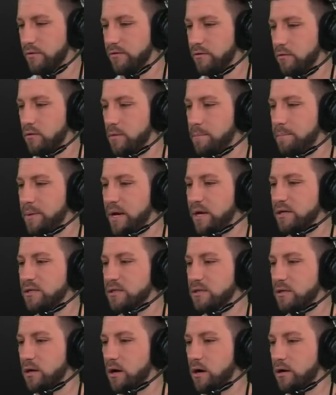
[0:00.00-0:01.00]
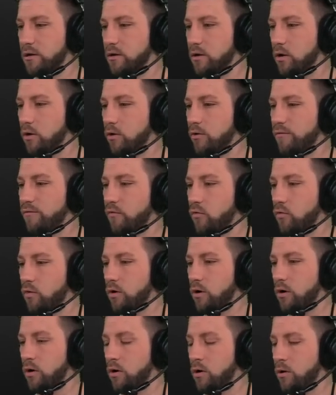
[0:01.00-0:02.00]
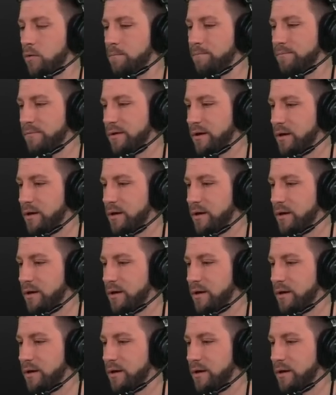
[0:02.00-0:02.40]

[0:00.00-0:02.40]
do it based on overall